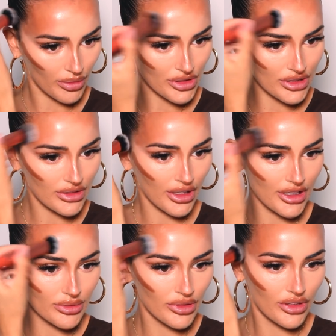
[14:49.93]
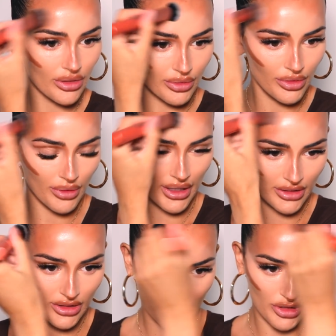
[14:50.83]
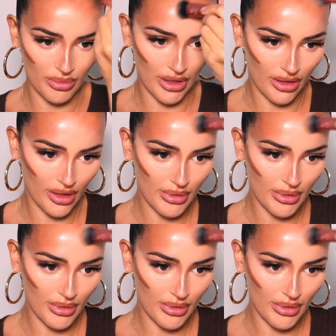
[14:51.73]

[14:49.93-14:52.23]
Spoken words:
which is nice when you don't want to wear too much makeup.